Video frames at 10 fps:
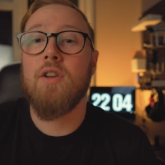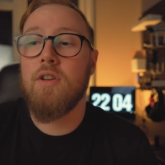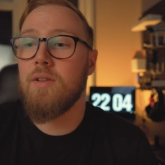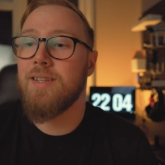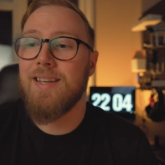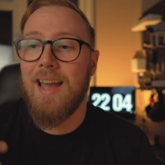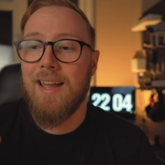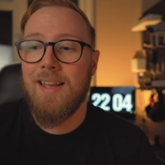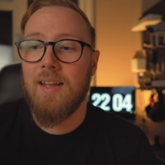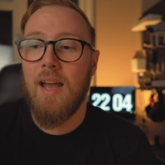using
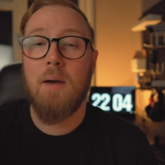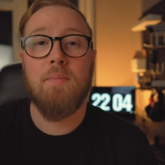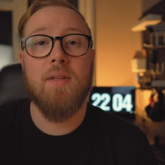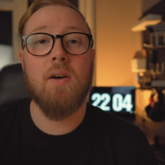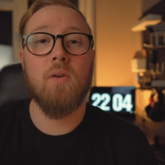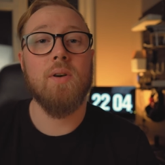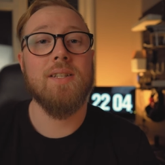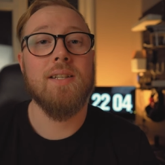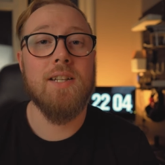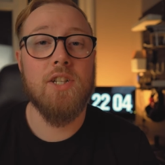an app that unlocks
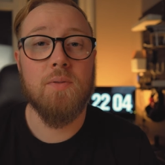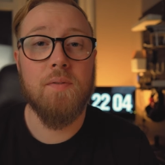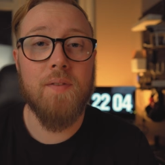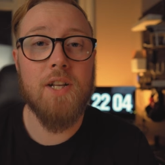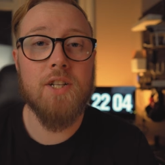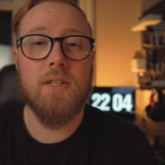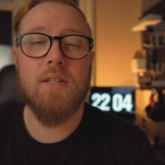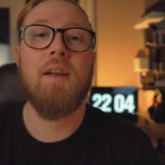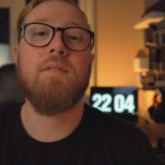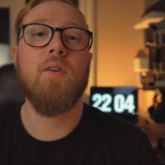additional features,
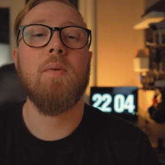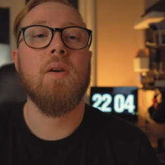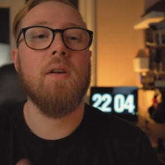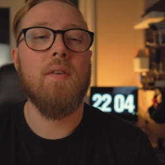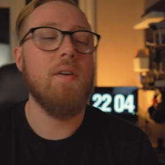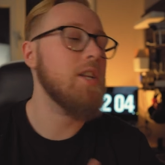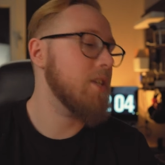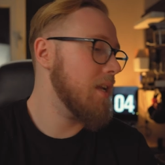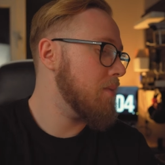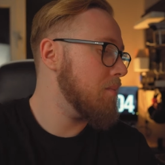and filming on a very
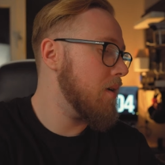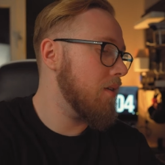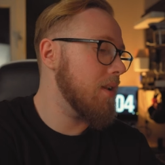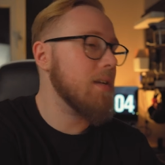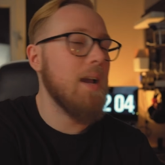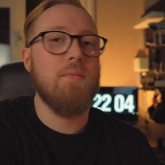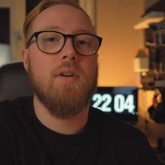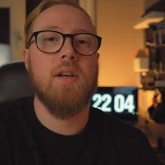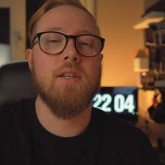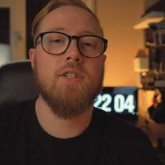cheap mirrorless
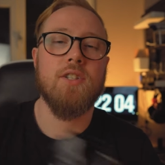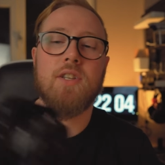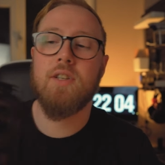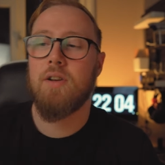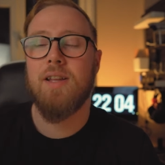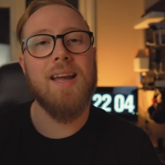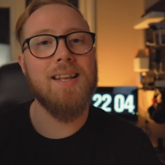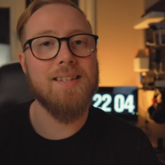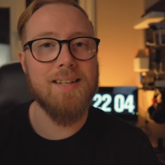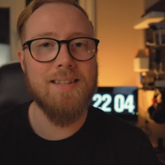camera such as a Sony
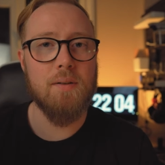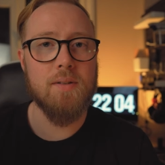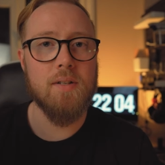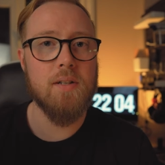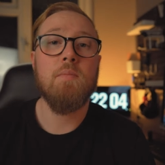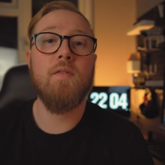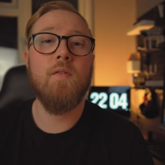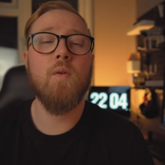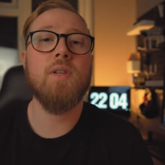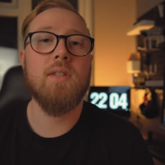A6000.
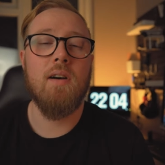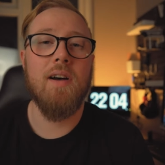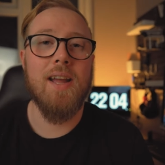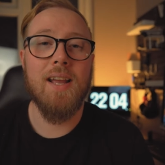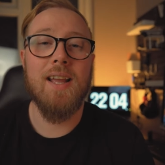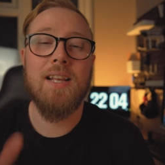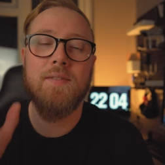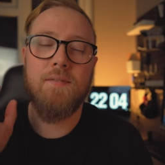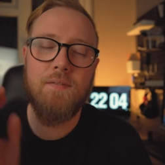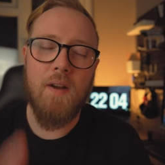Before starting, it's
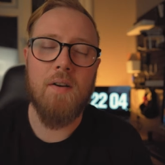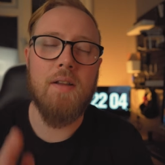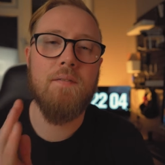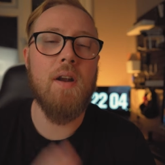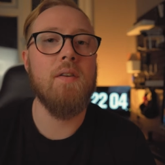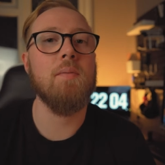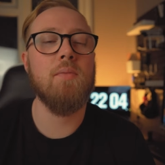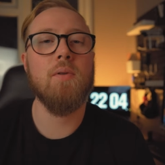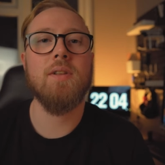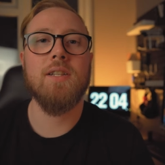very
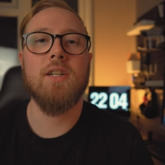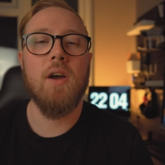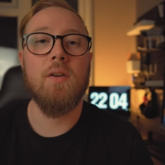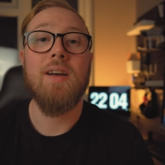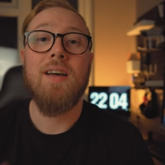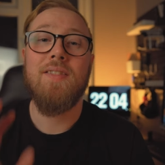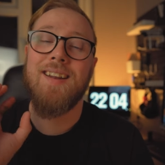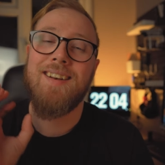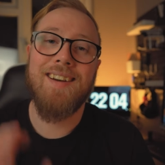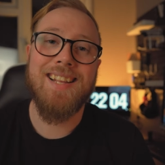important to note that
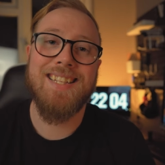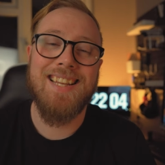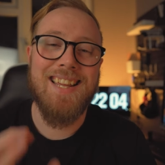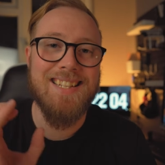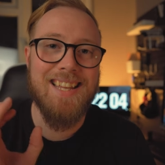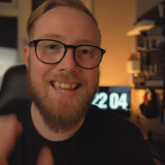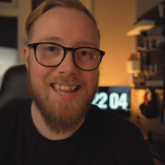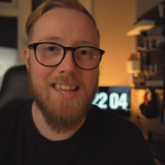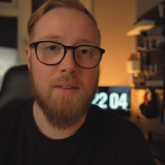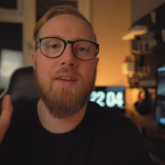lighting is
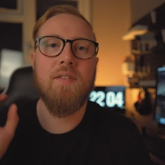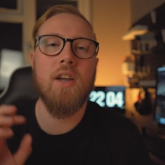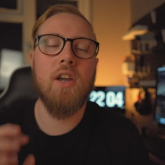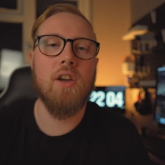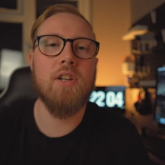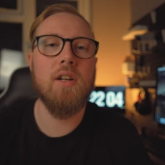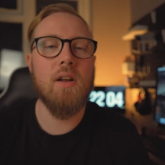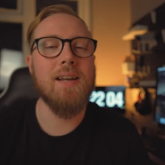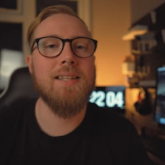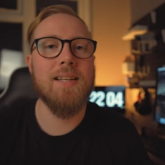key. Having a good
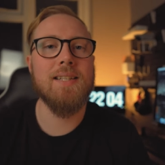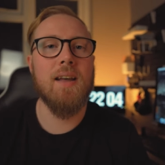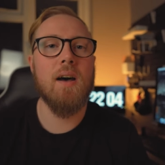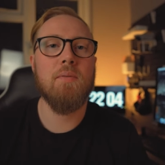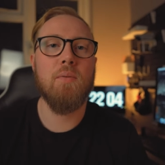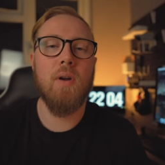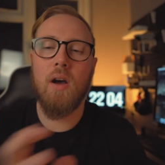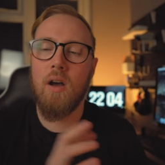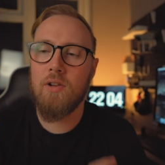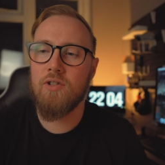lighting setup will
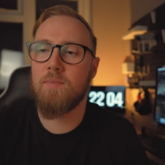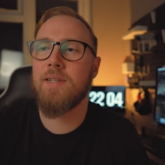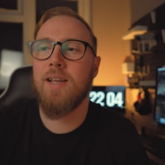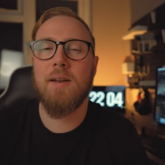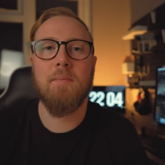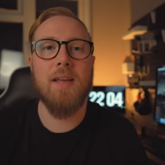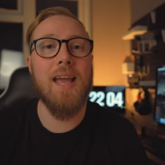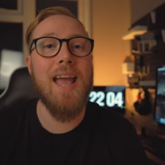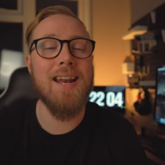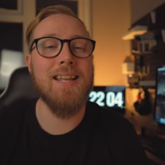100% make
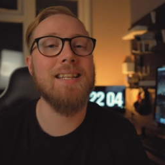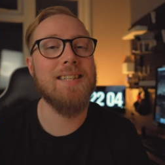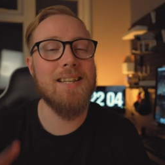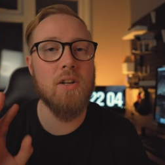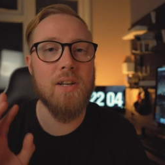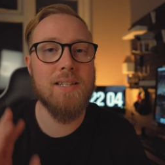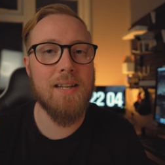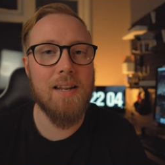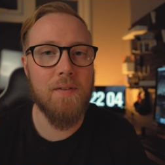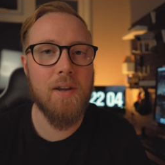any scene look
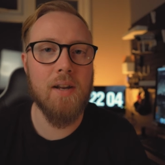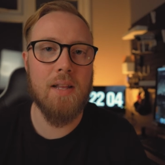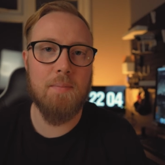significantly